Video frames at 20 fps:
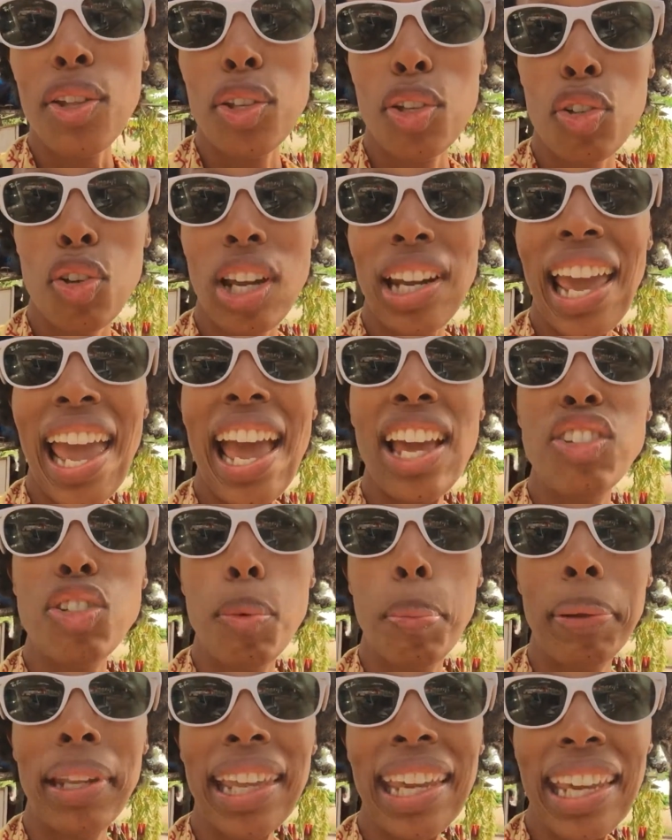they're trying to hatch
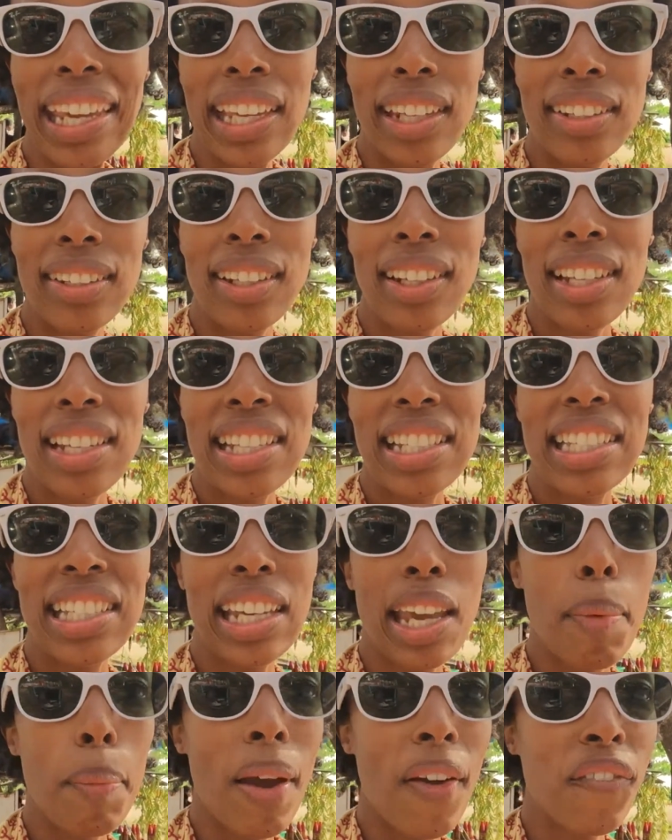a plan to
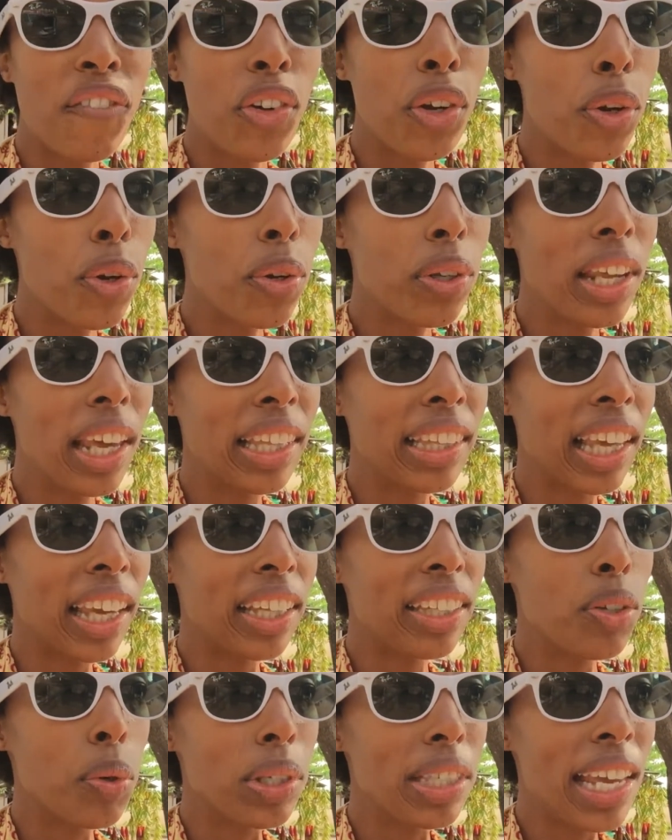get my food and
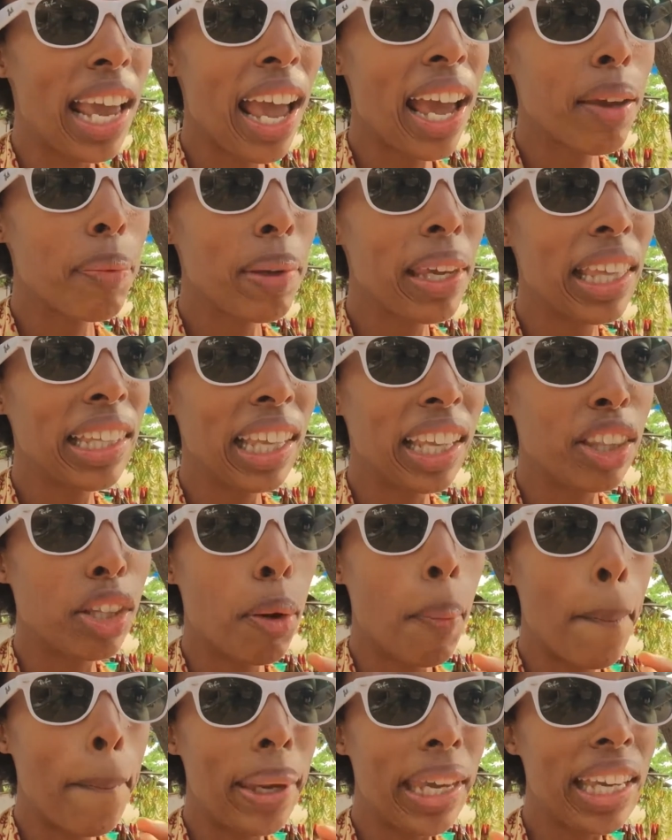like to attack me. And like
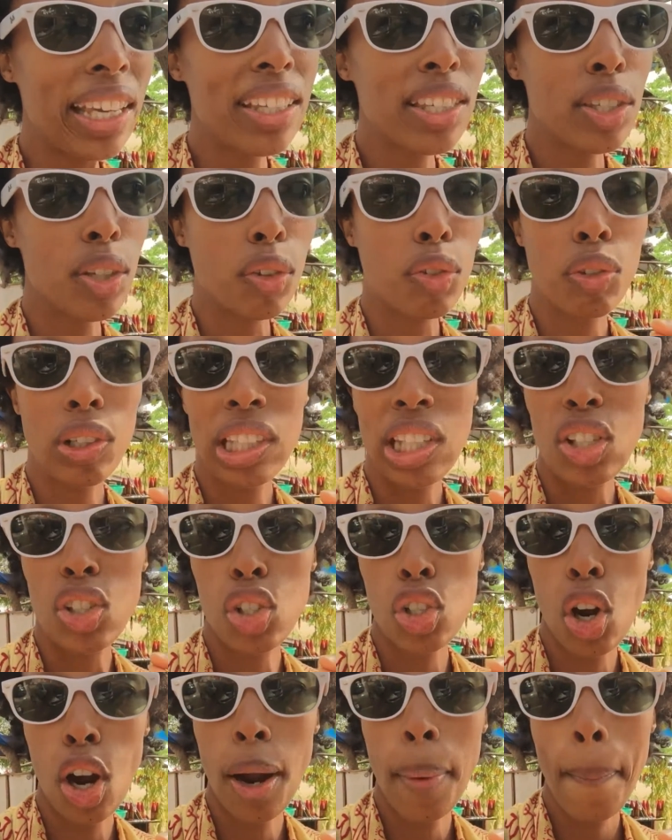their beaks look really
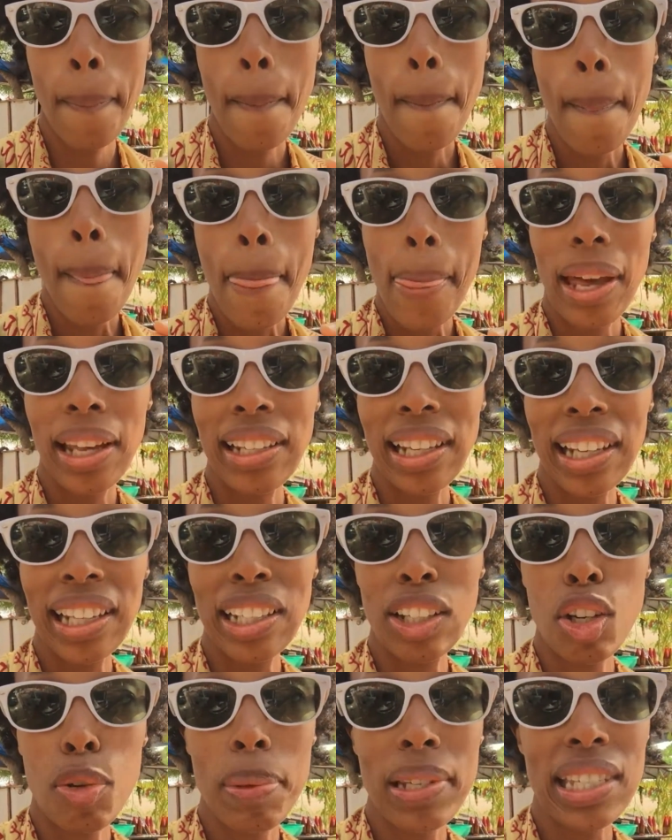sharp and like a
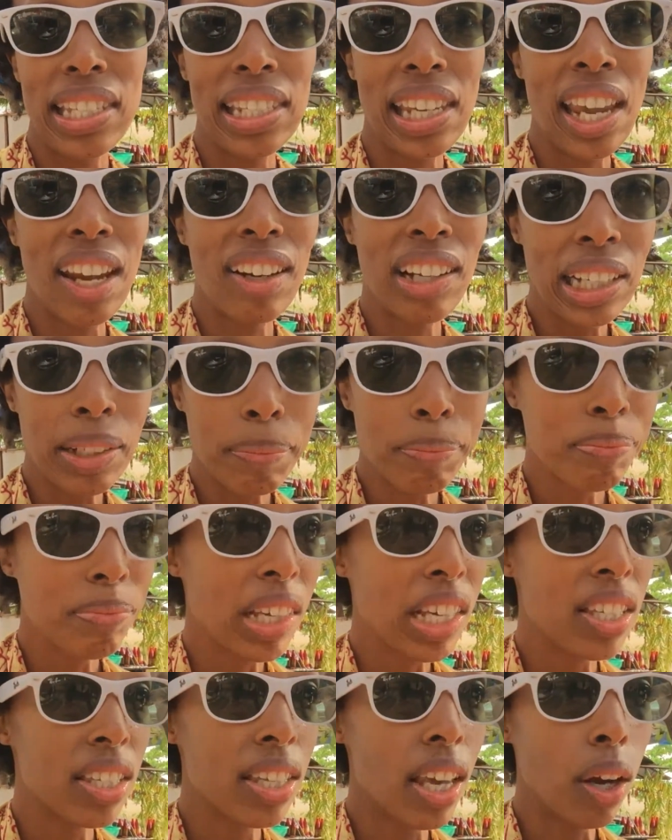little bit scary.
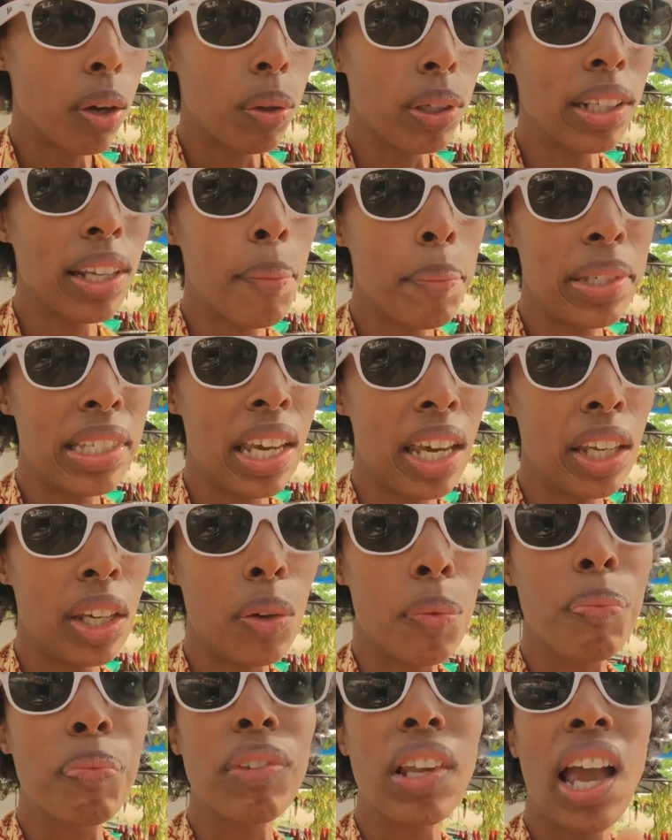So let me tell
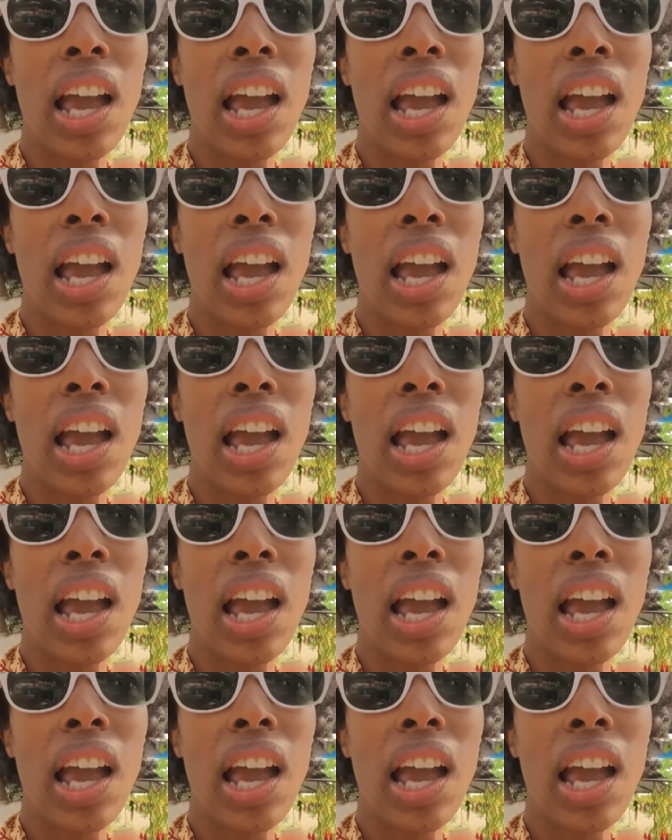you,